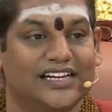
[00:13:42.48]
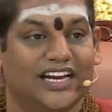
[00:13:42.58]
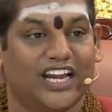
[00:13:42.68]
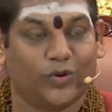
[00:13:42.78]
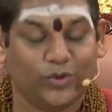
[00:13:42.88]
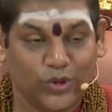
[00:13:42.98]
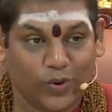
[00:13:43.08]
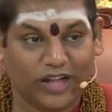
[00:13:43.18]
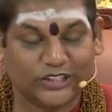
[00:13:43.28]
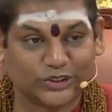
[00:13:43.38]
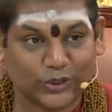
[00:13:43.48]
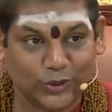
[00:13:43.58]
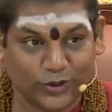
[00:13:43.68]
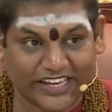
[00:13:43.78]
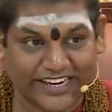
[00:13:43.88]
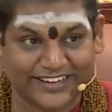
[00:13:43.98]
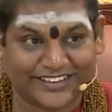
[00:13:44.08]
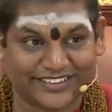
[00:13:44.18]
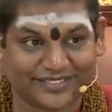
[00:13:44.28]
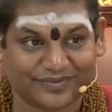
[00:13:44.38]
now you also look
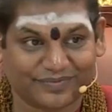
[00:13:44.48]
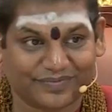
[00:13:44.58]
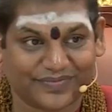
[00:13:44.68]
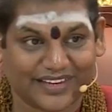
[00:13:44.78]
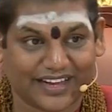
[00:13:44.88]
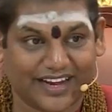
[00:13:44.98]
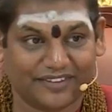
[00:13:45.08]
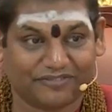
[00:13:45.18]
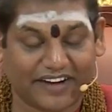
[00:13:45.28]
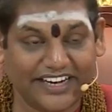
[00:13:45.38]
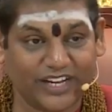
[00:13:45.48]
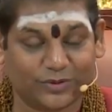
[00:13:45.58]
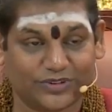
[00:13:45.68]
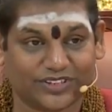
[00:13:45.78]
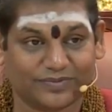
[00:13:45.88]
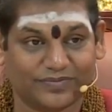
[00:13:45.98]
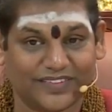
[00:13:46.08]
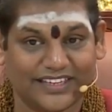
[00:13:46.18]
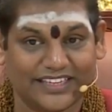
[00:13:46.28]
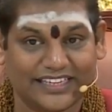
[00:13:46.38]
in and find out
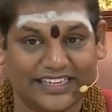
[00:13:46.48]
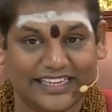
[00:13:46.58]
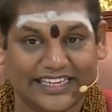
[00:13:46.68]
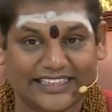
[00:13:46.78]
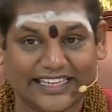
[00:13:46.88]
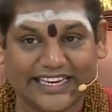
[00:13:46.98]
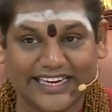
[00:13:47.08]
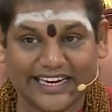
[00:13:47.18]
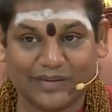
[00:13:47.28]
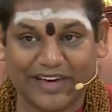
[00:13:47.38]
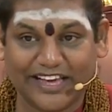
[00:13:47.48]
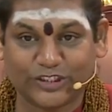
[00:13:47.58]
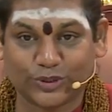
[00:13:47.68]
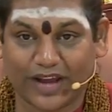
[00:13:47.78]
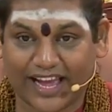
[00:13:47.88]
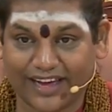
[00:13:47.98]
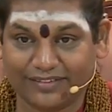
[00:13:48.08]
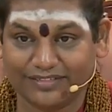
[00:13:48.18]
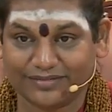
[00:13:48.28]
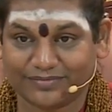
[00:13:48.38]
the inner image you have,